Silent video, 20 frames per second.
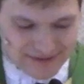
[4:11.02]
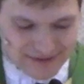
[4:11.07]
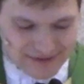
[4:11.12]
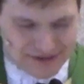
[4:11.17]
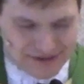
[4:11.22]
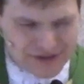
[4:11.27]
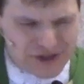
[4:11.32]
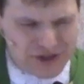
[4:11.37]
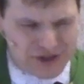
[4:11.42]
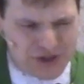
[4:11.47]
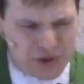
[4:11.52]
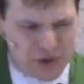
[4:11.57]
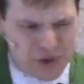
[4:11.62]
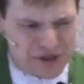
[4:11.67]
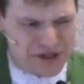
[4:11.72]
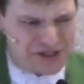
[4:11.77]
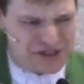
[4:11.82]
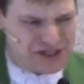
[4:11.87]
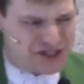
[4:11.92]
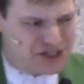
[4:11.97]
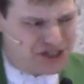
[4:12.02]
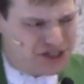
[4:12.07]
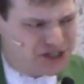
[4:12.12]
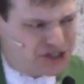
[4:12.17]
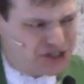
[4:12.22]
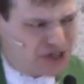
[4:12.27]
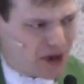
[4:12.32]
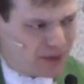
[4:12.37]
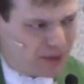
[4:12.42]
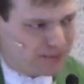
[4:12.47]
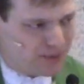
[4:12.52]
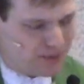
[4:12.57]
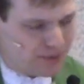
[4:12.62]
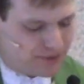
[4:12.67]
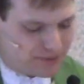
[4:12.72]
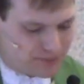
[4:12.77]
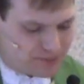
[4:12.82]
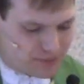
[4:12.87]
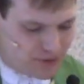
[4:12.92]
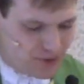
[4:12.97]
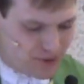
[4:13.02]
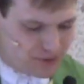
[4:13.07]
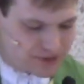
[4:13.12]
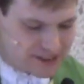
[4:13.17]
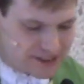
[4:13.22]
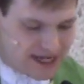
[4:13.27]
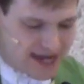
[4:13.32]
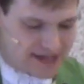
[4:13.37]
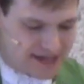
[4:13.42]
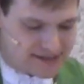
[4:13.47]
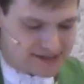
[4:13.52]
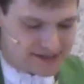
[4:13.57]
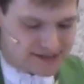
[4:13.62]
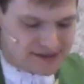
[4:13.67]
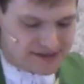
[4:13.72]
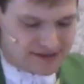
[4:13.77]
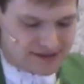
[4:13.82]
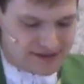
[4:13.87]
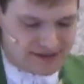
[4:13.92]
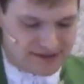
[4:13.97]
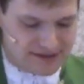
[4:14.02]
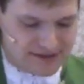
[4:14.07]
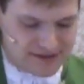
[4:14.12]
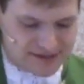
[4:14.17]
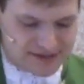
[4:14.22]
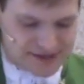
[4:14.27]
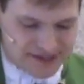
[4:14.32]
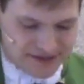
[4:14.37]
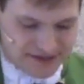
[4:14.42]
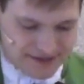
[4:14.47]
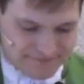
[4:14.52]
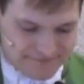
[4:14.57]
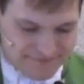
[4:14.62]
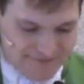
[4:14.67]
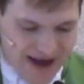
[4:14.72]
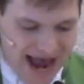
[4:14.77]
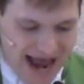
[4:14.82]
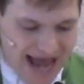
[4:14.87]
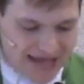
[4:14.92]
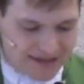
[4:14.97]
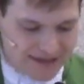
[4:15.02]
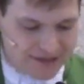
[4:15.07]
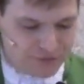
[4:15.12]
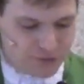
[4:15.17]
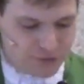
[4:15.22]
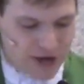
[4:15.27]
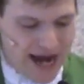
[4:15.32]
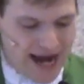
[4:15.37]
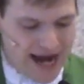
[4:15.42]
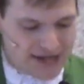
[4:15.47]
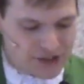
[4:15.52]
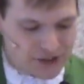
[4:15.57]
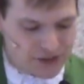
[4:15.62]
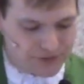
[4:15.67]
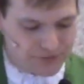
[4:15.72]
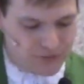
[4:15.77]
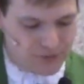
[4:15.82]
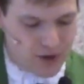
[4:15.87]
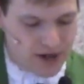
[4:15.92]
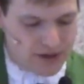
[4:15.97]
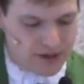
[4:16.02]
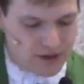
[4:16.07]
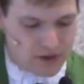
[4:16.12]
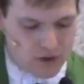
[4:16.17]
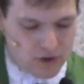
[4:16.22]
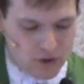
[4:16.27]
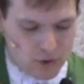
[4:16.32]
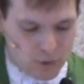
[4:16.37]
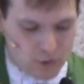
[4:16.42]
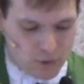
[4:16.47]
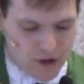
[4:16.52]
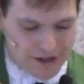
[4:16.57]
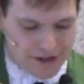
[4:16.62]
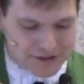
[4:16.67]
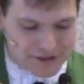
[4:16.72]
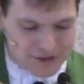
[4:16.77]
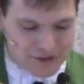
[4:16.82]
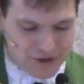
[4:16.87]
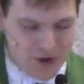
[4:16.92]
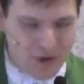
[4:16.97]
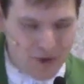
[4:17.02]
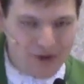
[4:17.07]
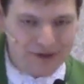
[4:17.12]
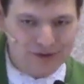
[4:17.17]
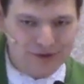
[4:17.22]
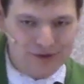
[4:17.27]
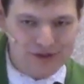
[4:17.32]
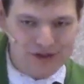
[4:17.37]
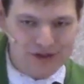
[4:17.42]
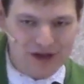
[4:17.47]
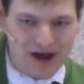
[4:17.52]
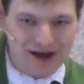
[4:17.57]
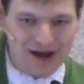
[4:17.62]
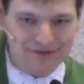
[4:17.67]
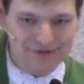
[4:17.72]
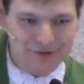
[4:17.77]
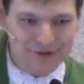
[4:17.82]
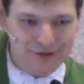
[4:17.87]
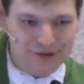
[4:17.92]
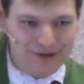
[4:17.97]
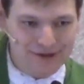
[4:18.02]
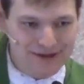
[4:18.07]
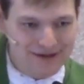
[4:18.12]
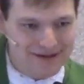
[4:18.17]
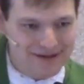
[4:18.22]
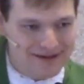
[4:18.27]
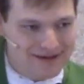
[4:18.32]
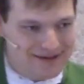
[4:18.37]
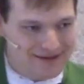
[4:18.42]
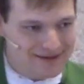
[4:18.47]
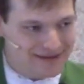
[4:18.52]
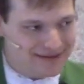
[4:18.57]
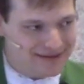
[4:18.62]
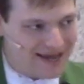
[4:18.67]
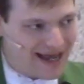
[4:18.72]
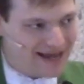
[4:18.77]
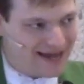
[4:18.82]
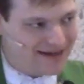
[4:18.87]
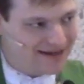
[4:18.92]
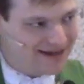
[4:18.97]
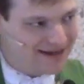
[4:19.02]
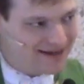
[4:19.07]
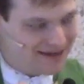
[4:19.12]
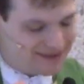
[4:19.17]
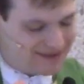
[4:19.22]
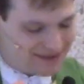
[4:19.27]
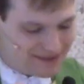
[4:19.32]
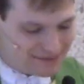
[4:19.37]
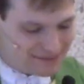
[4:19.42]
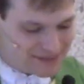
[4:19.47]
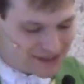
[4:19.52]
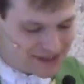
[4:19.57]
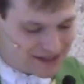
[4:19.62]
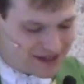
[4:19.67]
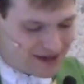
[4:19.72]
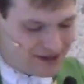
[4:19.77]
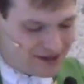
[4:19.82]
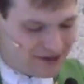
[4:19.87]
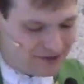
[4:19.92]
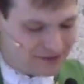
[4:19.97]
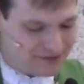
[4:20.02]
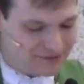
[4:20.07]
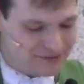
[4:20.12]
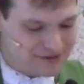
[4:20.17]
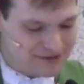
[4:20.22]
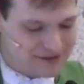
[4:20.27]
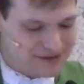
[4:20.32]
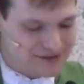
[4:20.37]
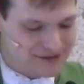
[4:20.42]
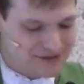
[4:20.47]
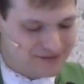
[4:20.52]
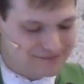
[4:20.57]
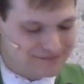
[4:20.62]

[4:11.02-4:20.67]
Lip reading: It's a sort of stubborn protest. It's like a violent reaction of one who wants no other sovereign than themselves.